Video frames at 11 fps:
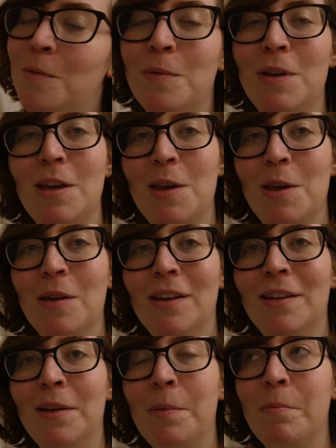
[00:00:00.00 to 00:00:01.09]
We
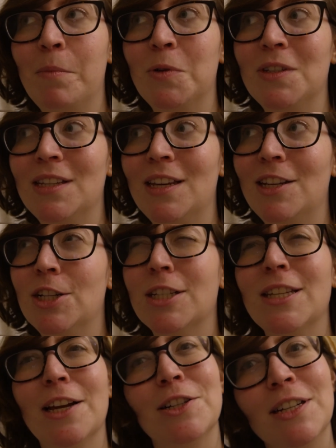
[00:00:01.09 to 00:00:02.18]
mostly
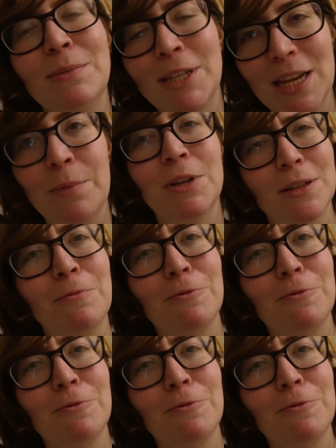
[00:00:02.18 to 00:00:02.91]
just actually spent time with some